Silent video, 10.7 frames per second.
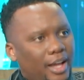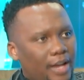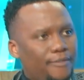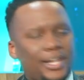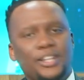
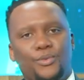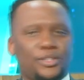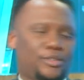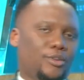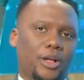And if Thandi
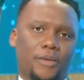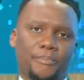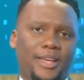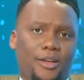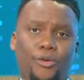wants to
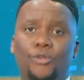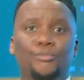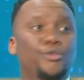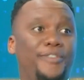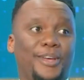make a whole
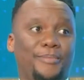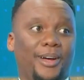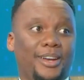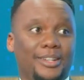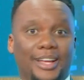movie
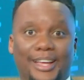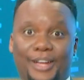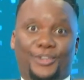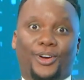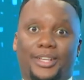about it,
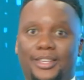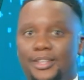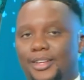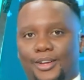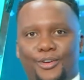a
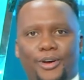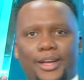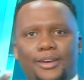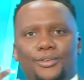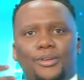docu, go
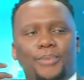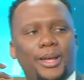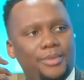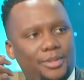ahead and do it, baby.